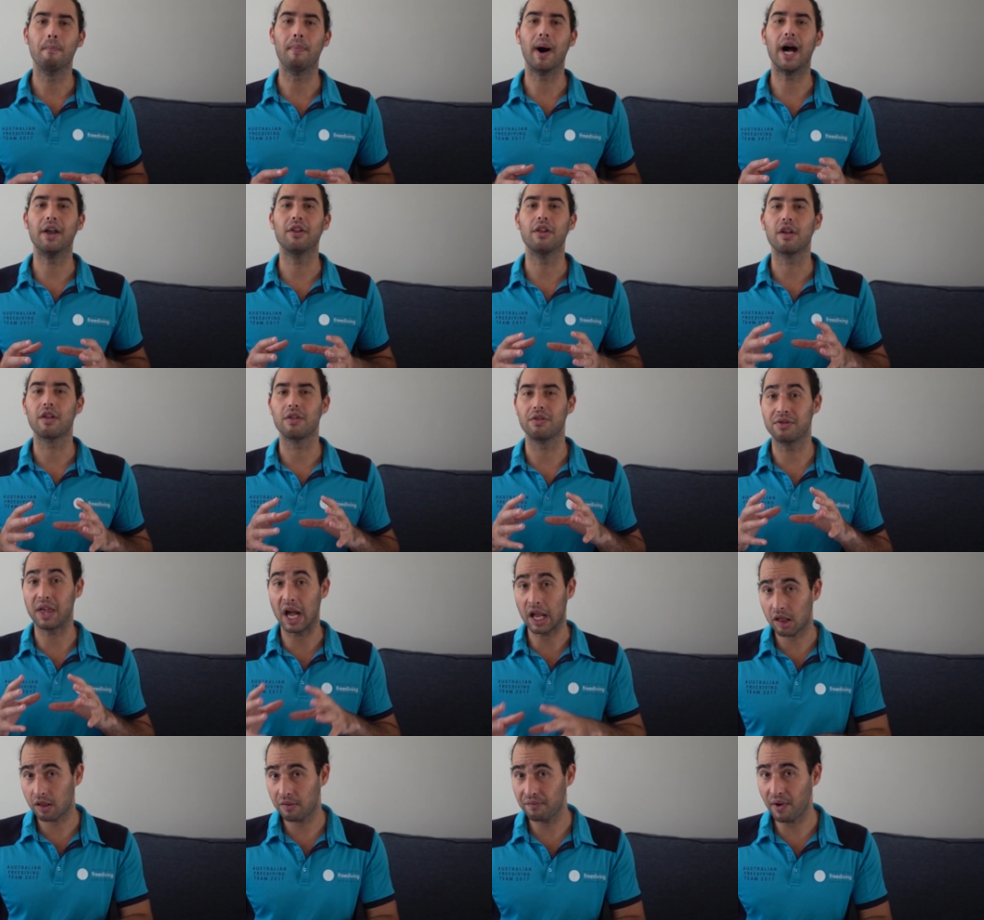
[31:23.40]
but
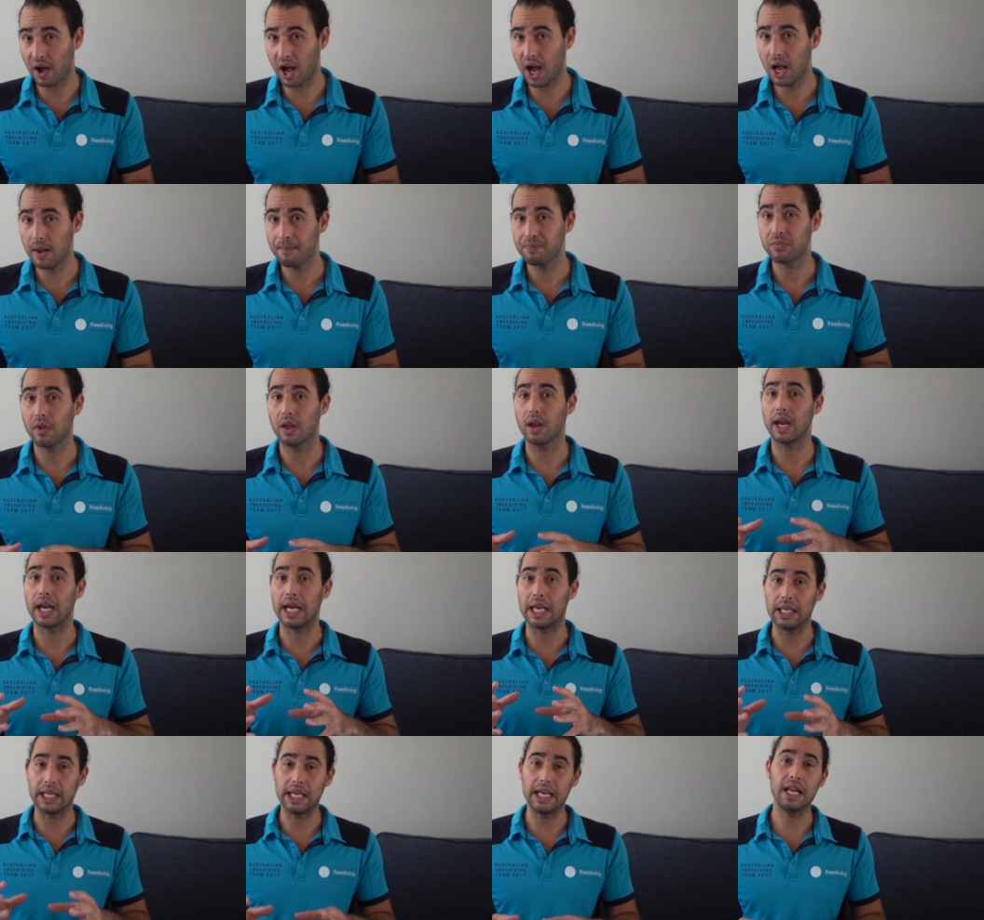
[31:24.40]
thus far,
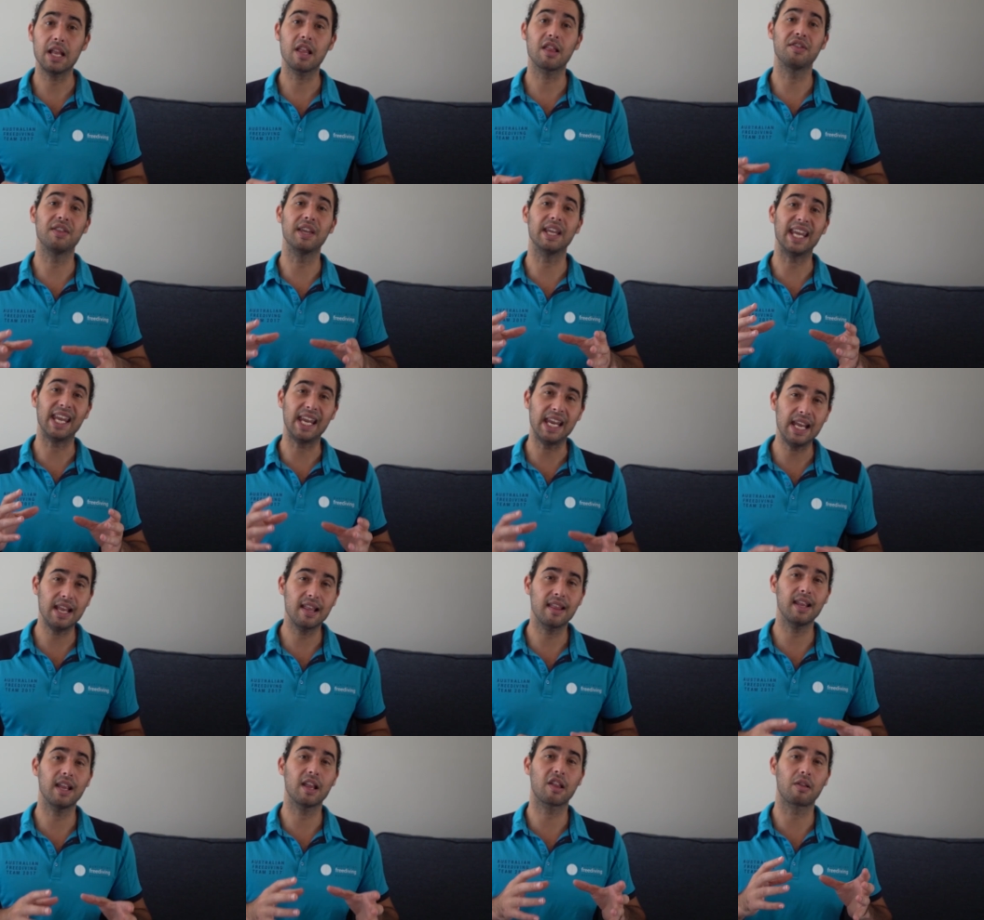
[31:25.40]
it is the
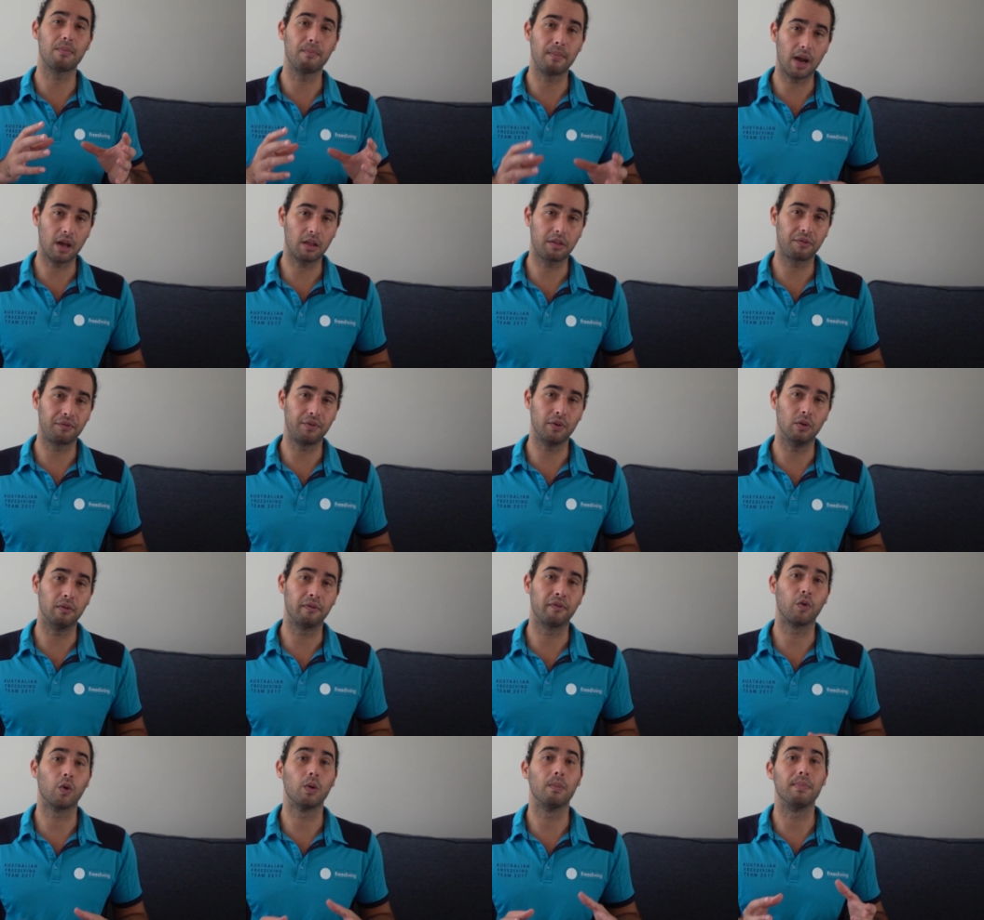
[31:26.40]
easiest mouthfill
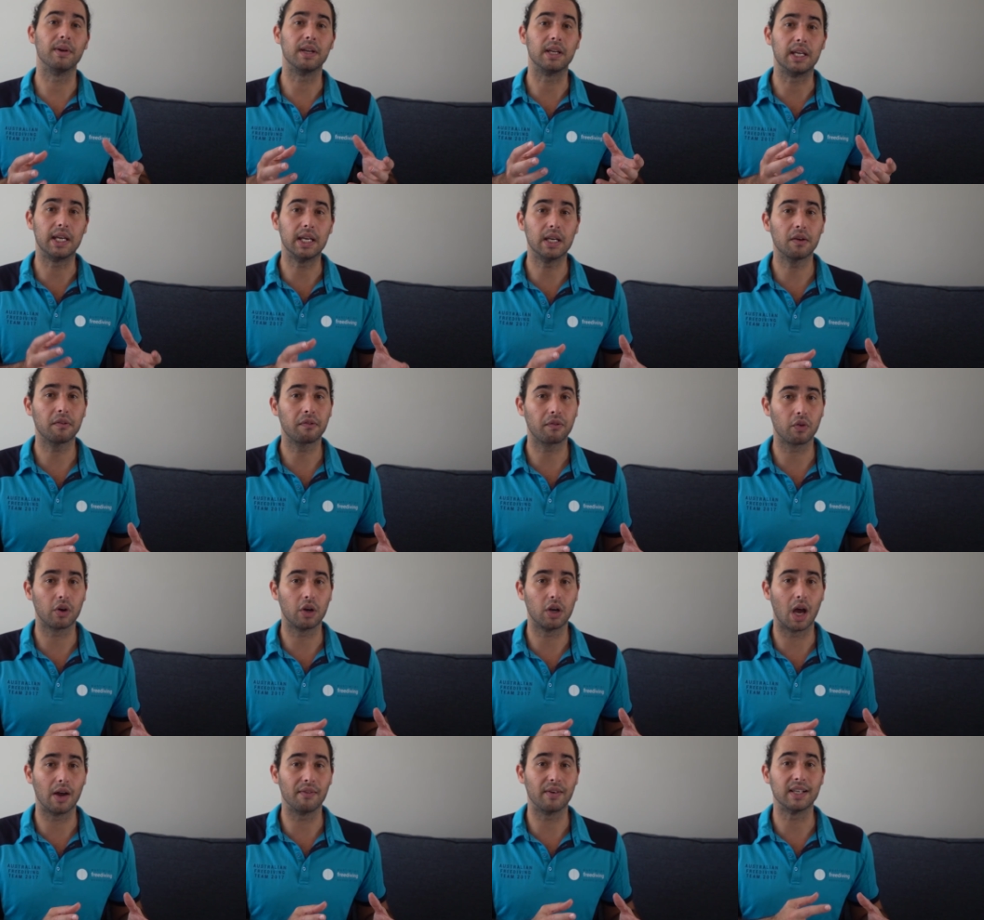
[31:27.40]
for a beginner
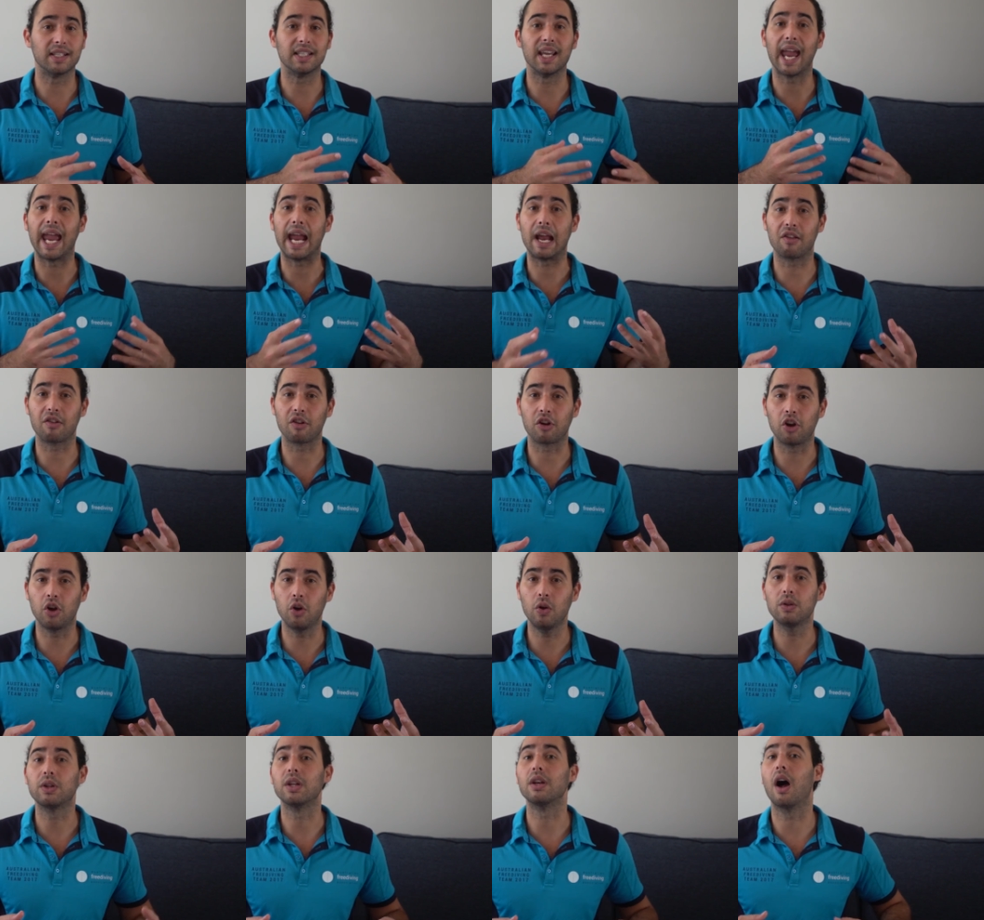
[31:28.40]
freediver to
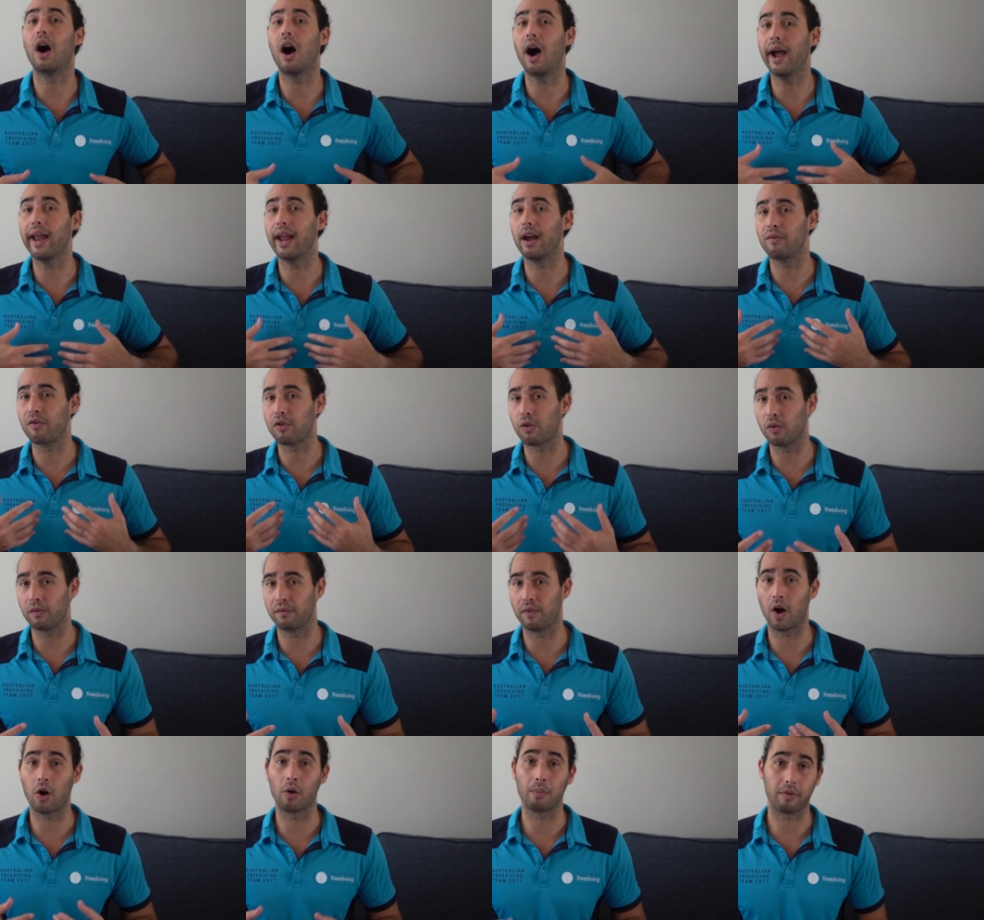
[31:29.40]
execute that I have so
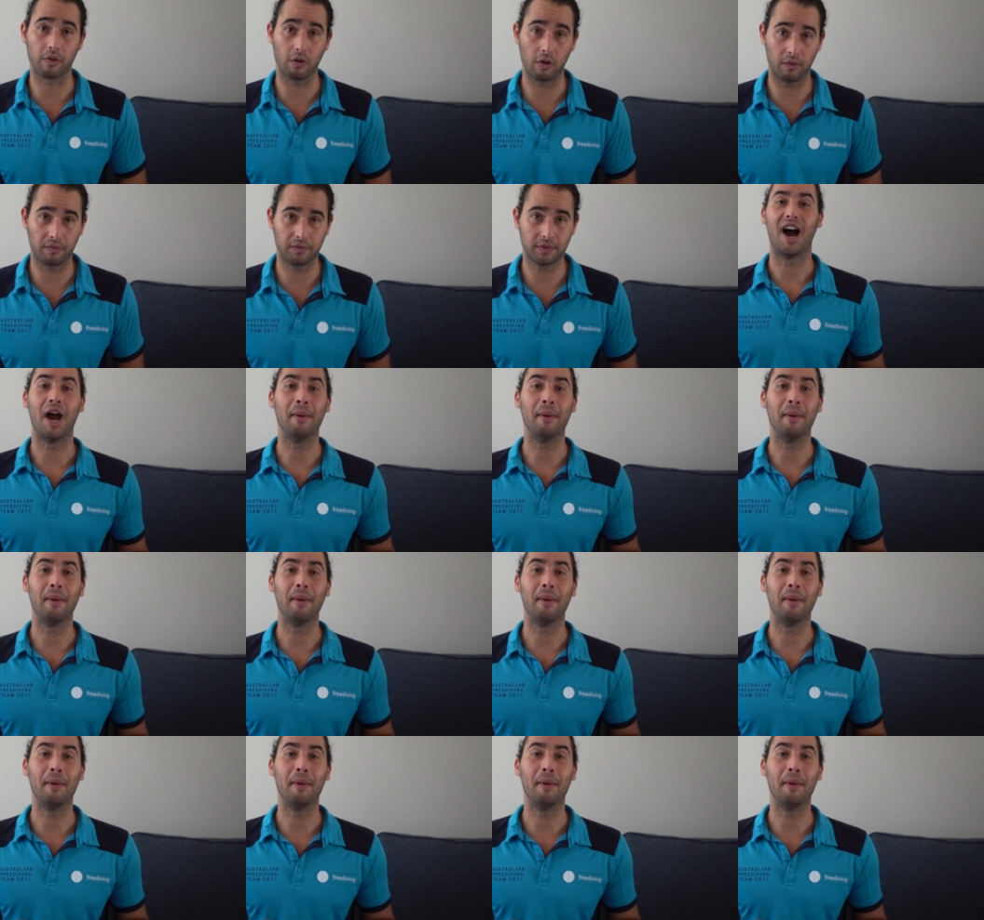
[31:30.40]
far observed.